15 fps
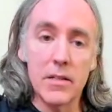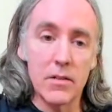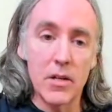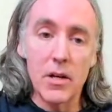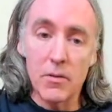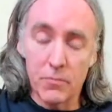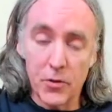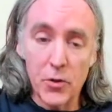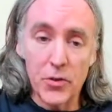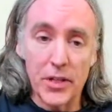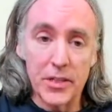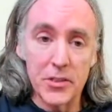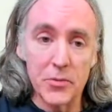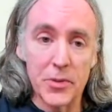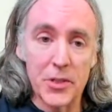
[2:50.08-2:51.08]
A few
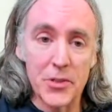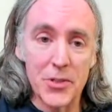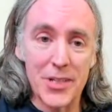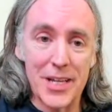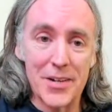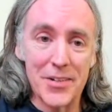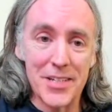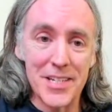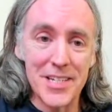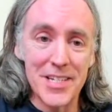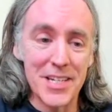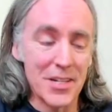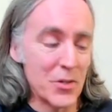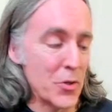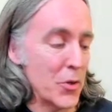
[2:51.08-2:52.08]
things that we could do there on the
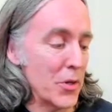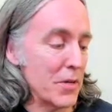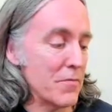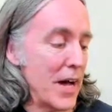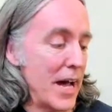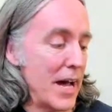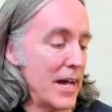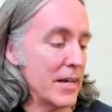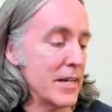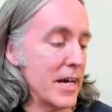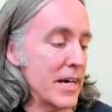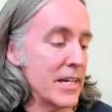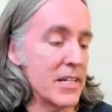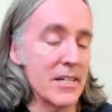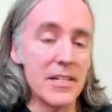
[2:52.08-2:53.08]
C chord. If I had
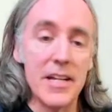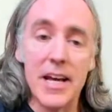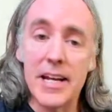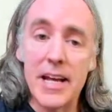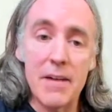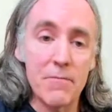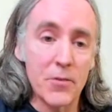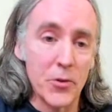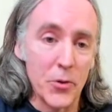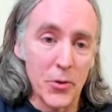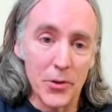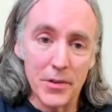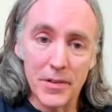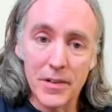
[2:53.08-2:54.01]
an F chord,